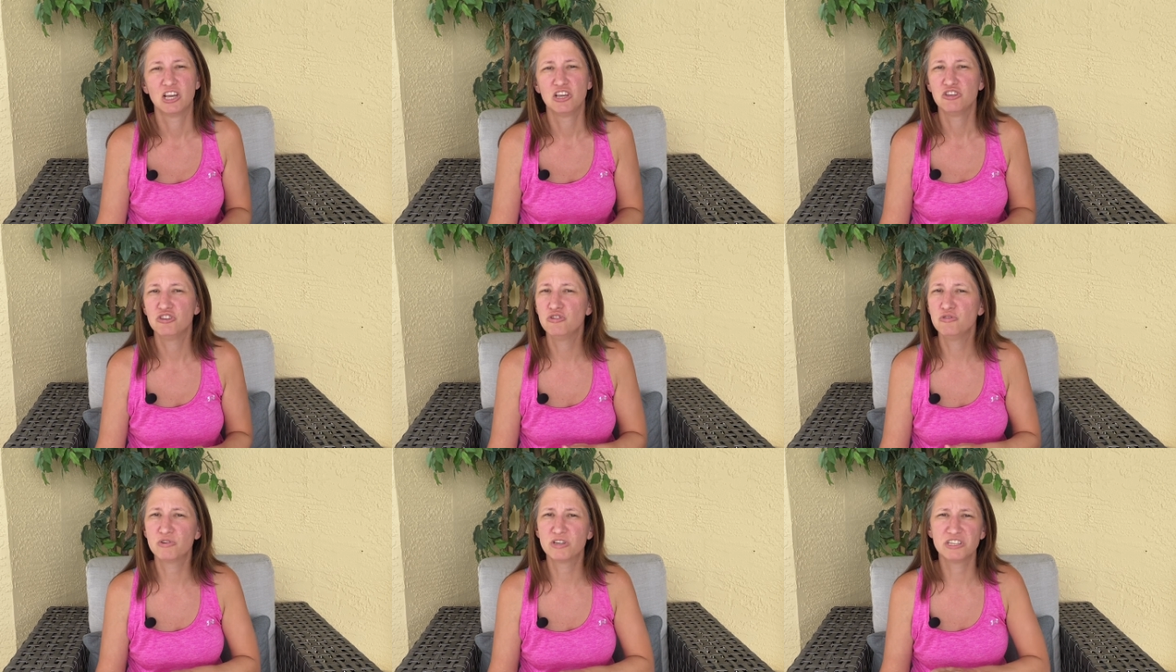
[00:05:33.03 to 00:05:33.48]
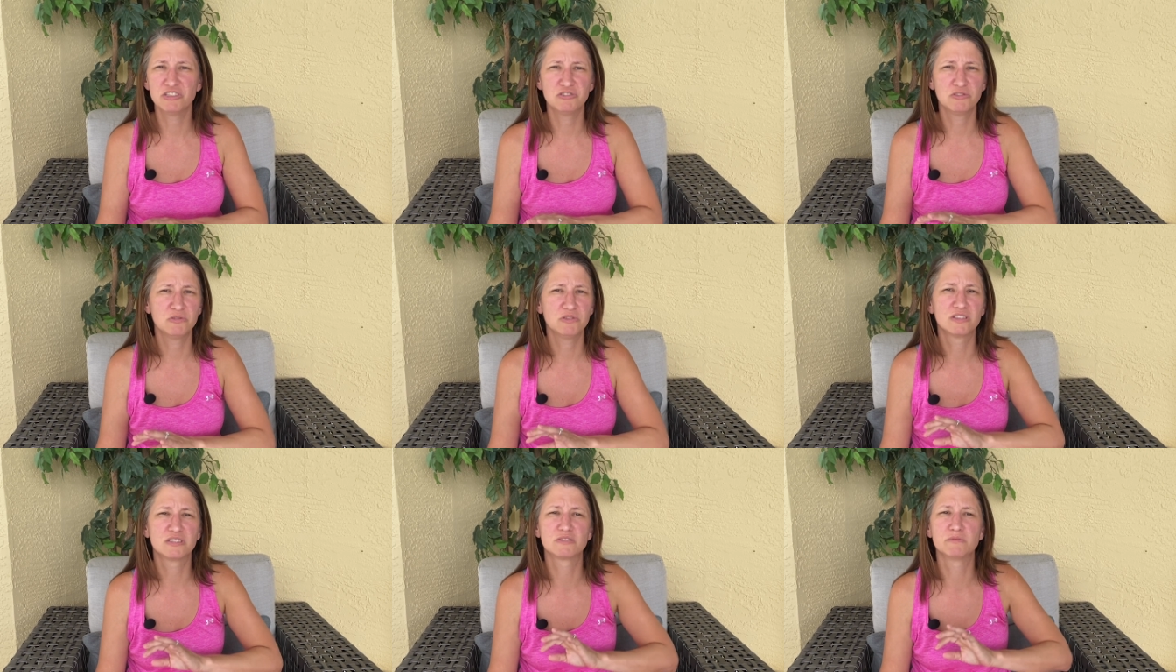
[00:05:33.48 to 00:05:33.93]
You can
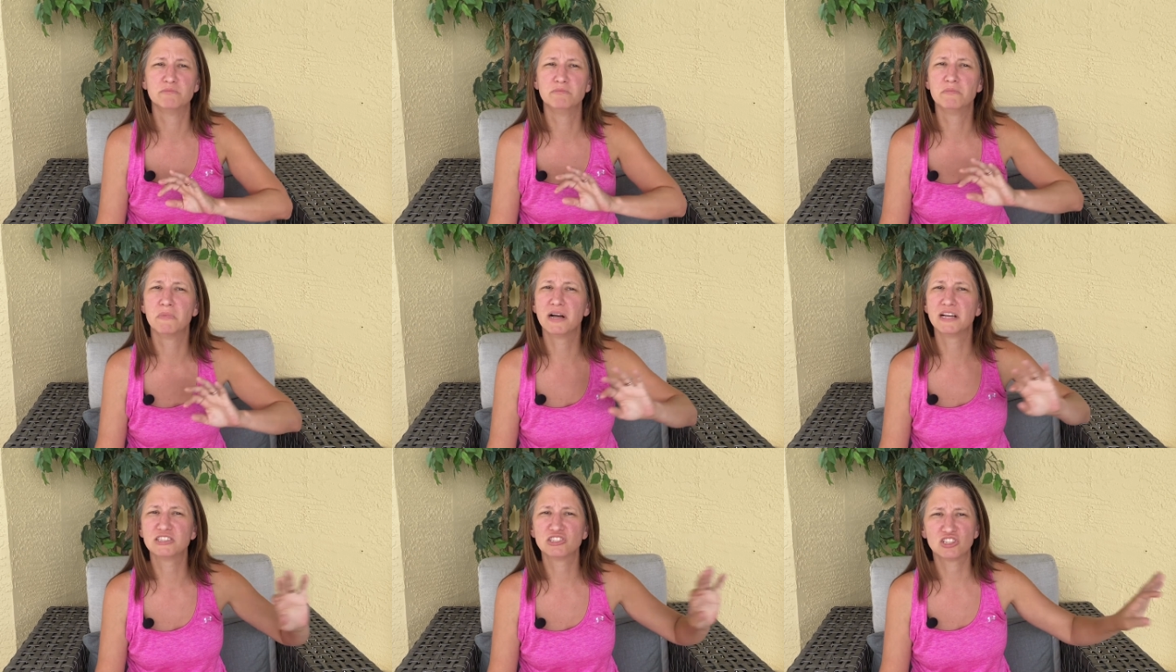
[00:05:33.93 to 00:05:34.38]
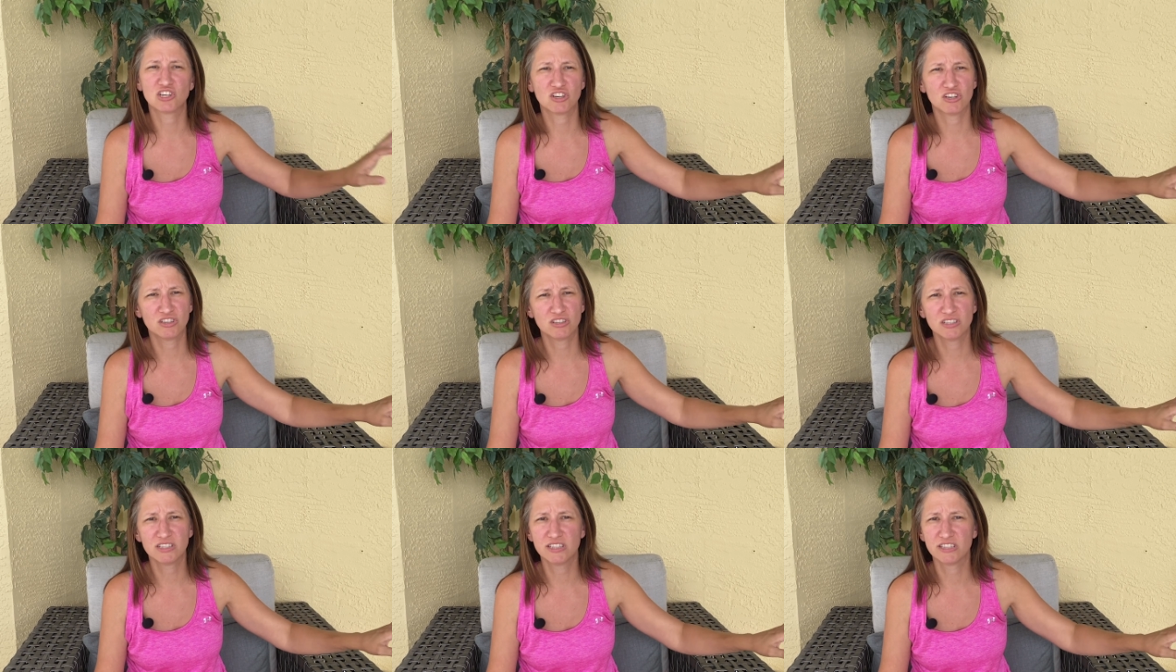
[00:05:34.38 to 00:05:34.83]
do this much
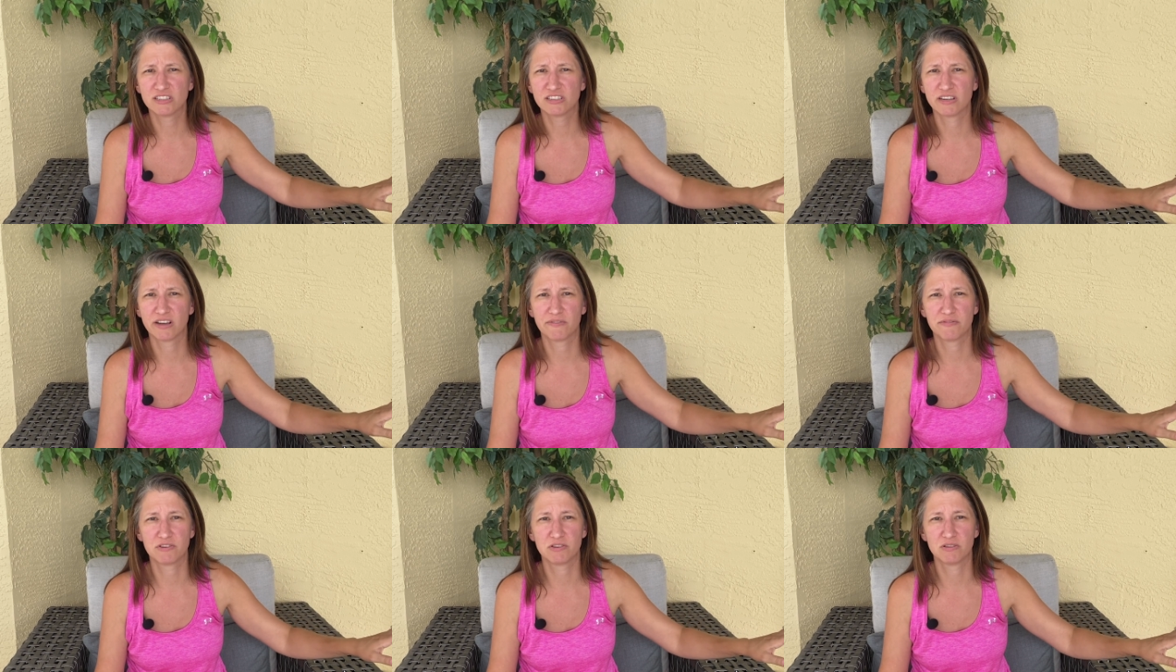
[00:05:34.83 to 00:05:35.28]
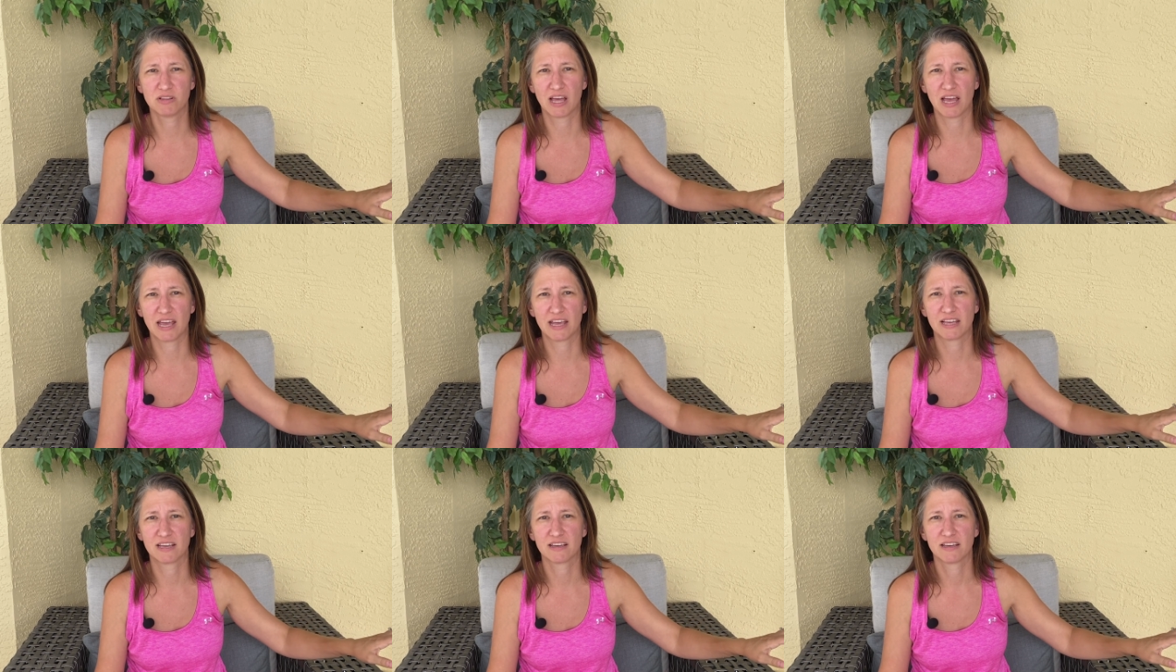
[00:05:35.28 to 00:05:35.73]
earlier if you
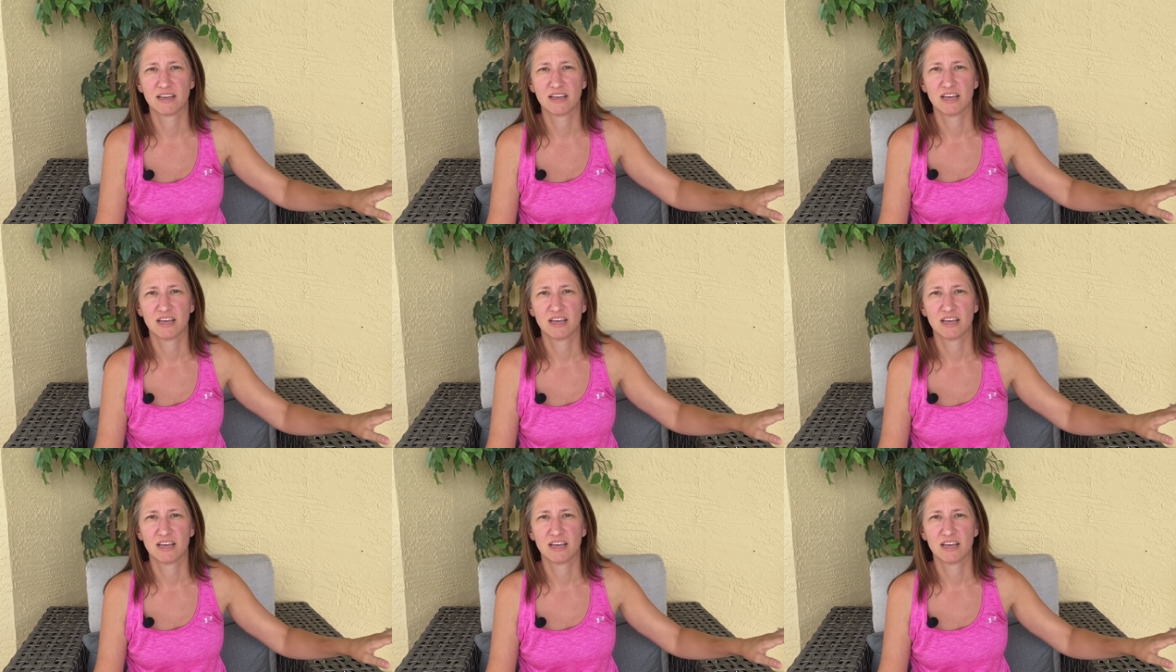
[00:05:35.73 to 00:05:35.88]
like,